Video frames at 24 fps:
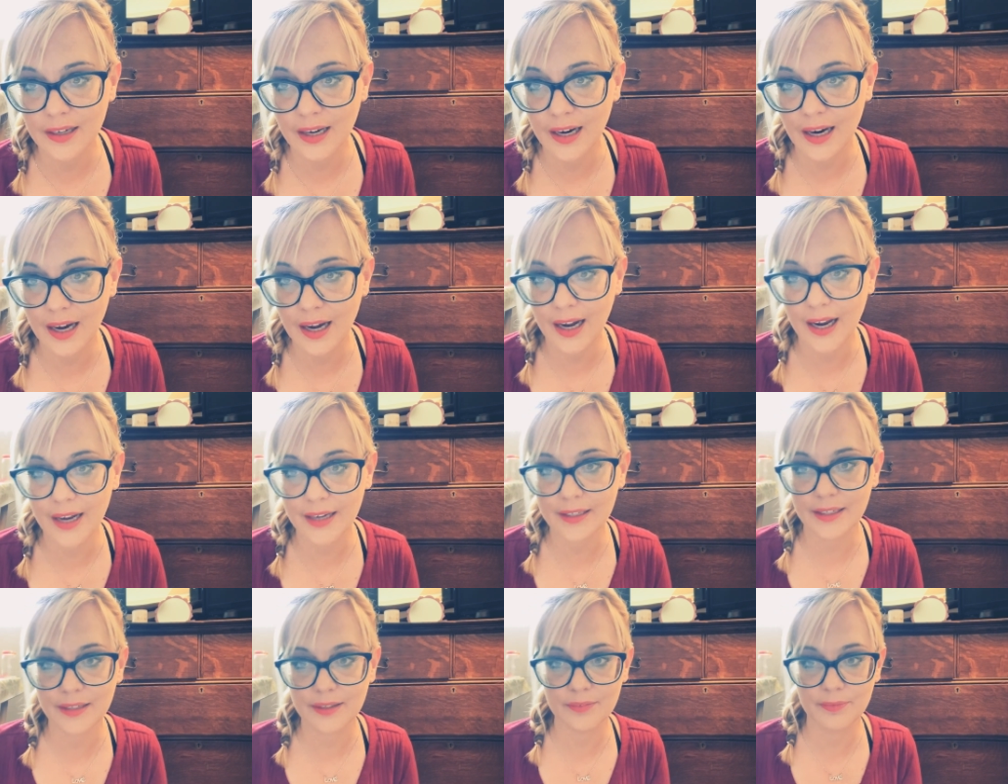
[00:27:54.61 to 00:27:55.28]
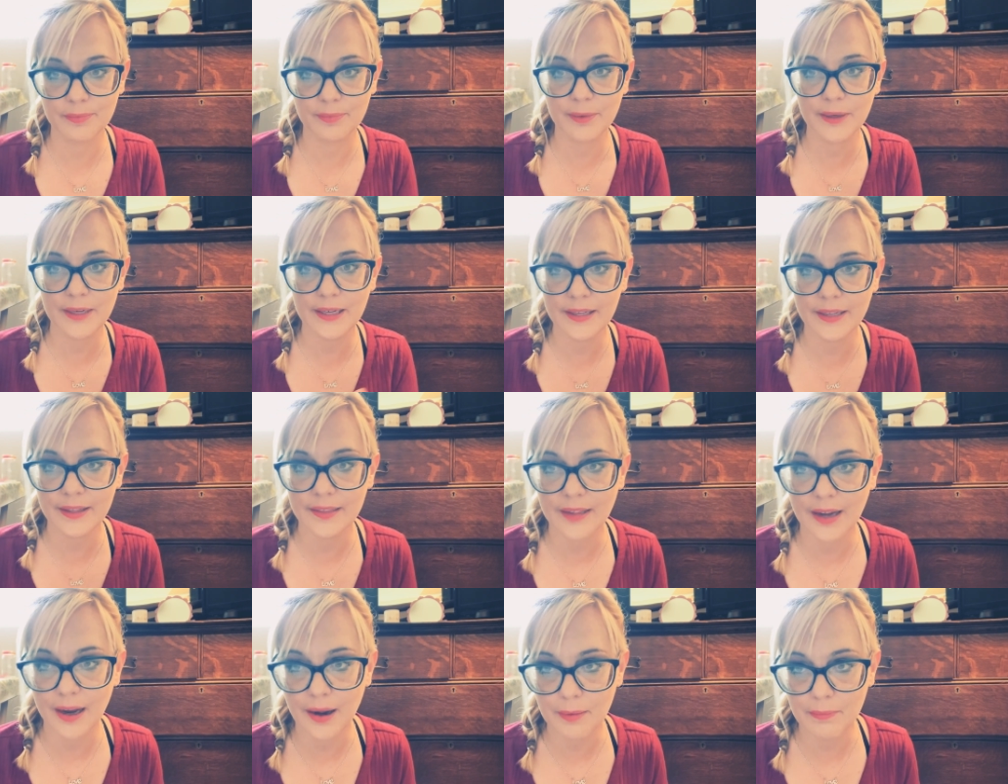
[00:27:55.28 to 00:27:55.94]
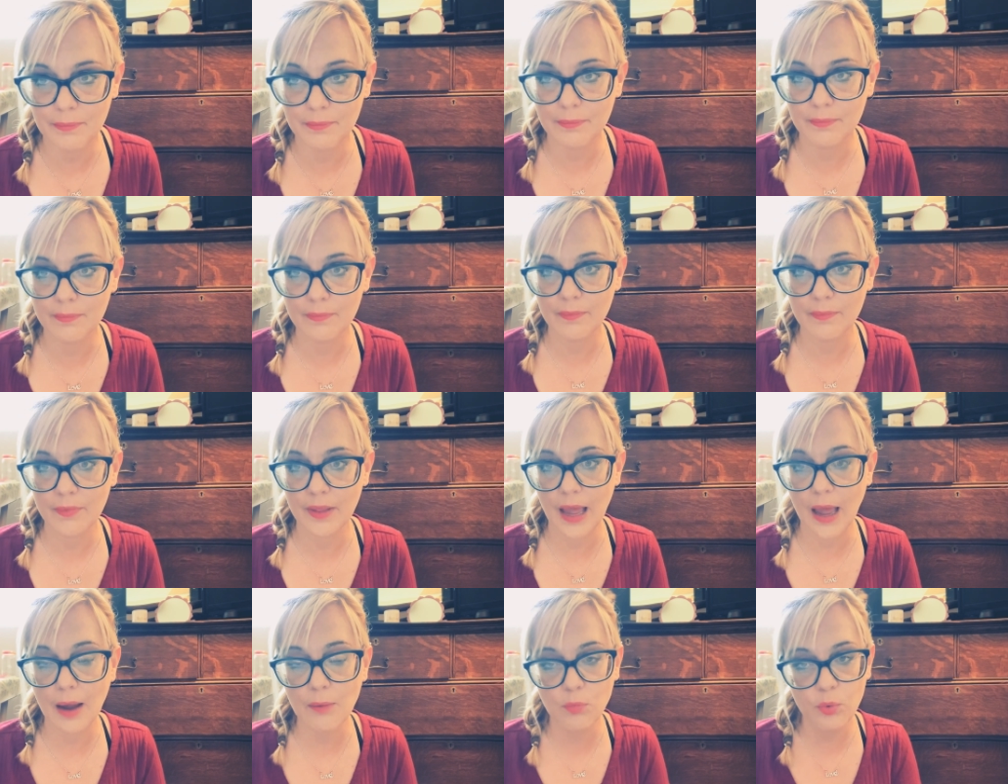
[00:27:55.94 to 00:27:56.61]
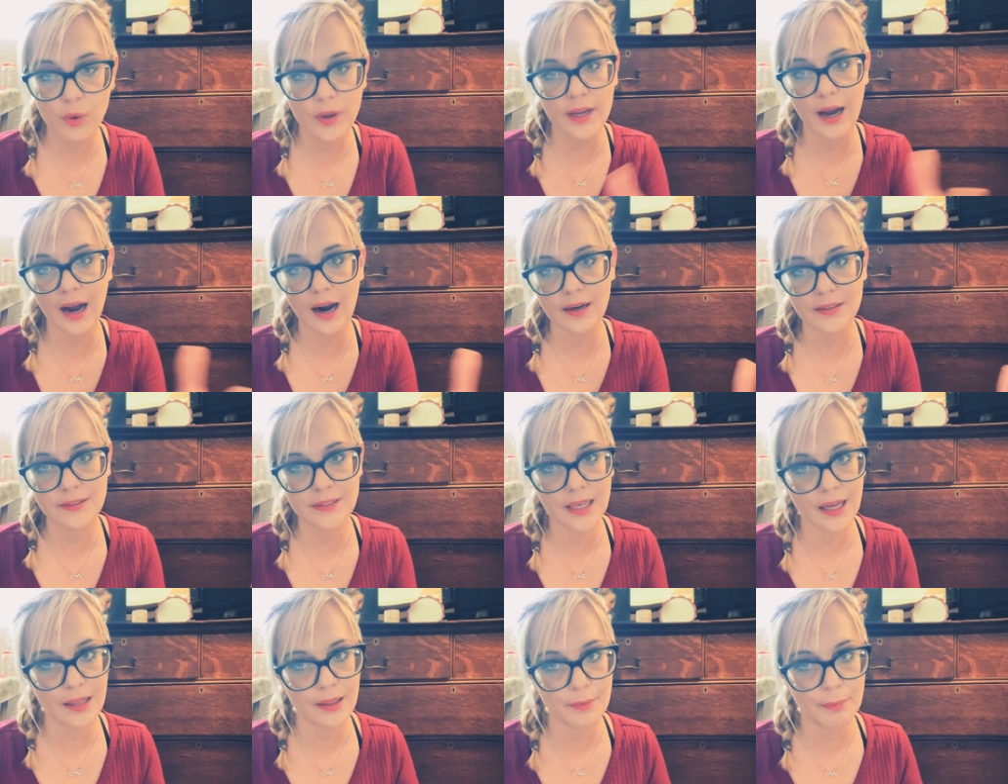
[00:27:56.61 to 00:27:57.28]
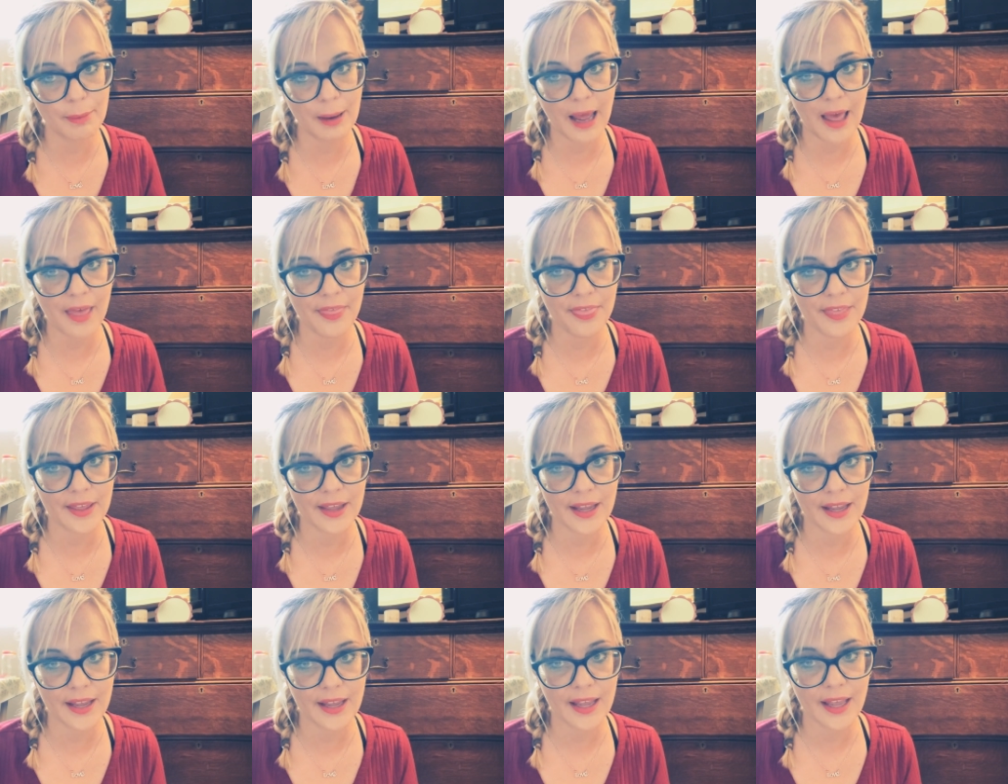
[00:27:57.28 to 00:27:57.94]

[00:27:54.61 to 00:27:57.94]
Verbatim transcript: I can read them. And we are telepathic